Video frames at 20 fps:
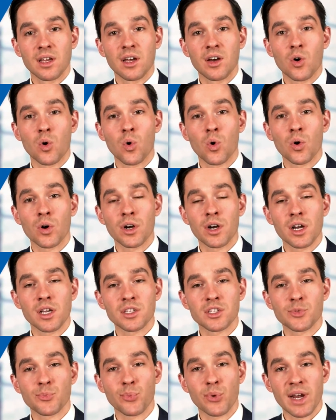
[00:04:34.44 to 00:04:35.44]
or
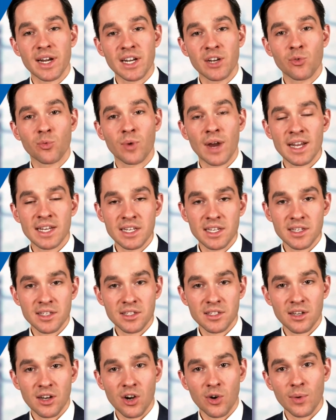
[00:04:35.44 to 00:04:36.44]
spreading
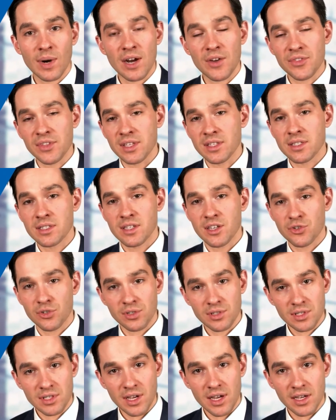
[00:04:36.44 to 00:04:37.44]
redness around the
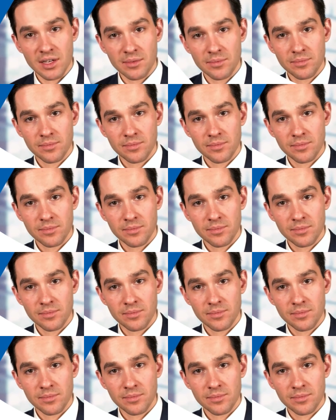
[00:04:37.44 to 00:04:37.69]
incision site.